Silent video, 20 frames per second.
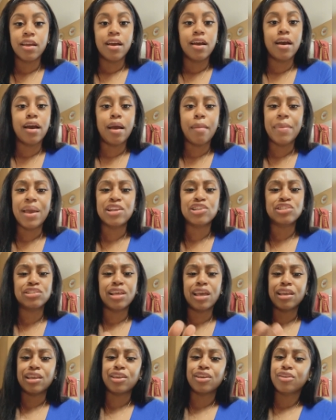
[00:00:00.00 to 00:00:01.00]
imagine,
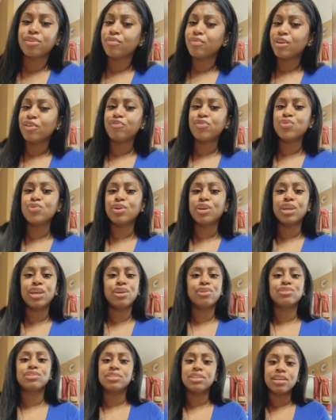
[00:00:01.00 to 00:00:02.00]
like, if you can
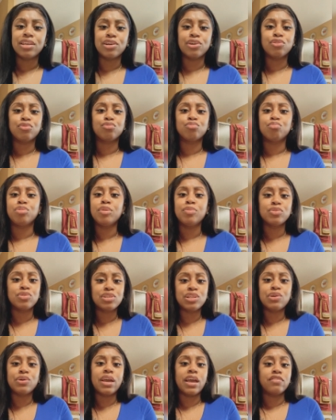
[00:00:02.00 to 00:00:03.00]
hear still, people
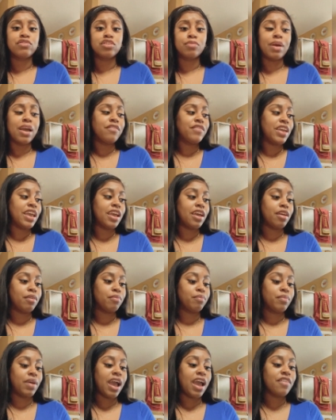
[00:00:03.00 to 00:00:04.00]
still have trouble.
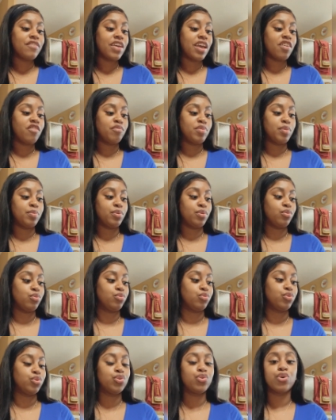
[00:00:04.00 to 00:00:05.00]
I've
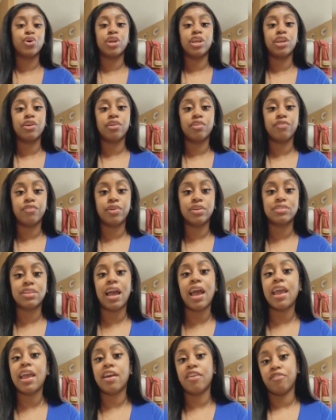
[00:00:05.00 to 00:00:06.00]
people who are hearing friends.
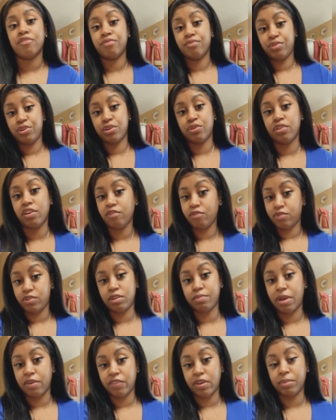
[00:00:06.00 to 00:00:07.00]
I have, everyone
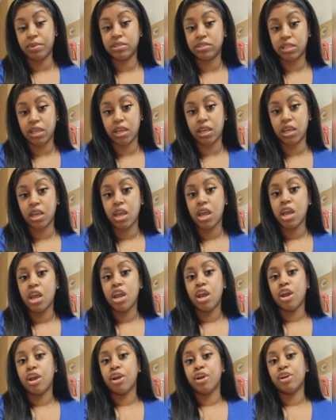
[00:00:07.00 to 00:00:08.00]
in my family is like
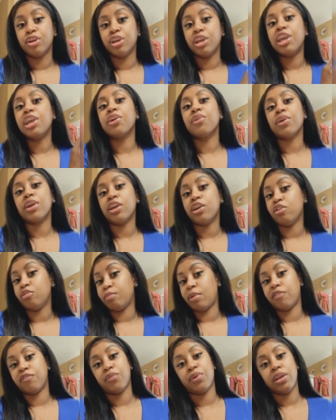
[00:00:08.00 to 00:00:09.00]
hearing,
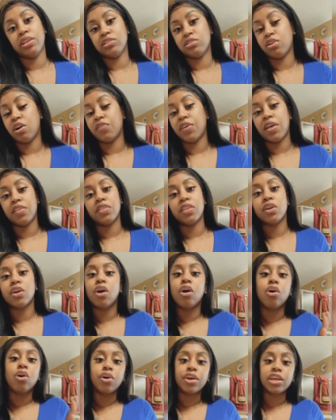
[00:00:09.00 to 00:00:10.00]
my friends and all that, they're
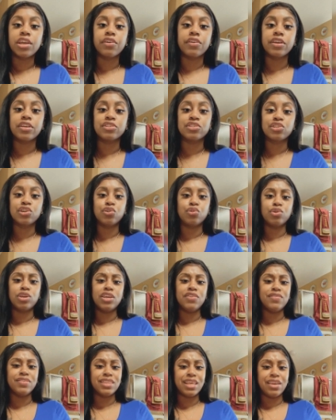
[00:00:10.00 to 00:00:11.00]
all hearing. So
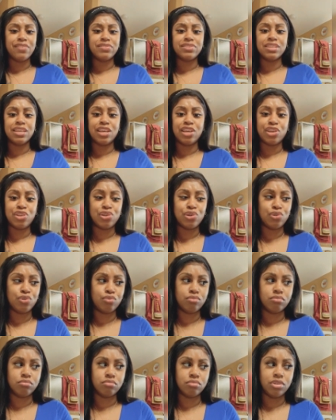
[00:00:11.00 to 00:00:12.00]
even they've said,
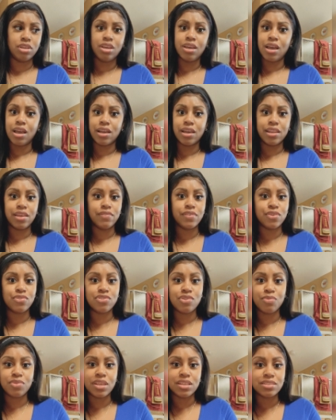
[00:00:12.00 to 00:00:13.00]
yeah, I can't even
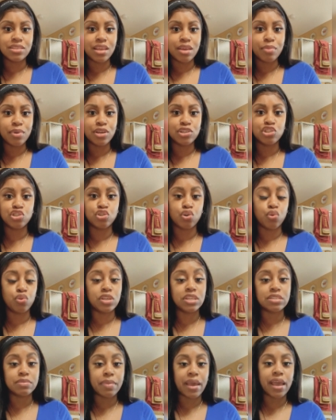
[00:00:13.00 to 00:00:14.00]
understand what they're saying because
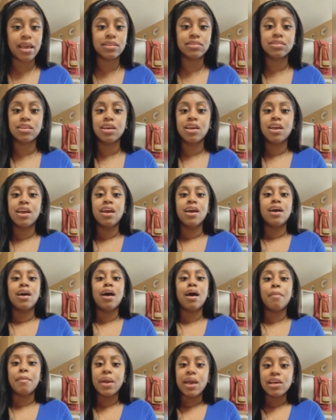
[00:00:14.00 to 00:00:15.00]
these masks.
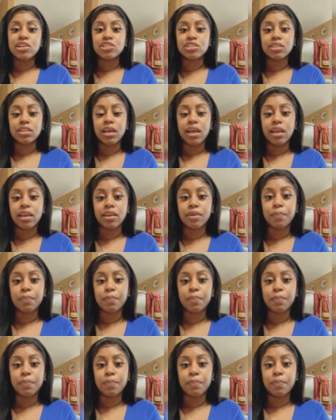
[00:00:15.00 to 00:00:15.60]
Imagine, like,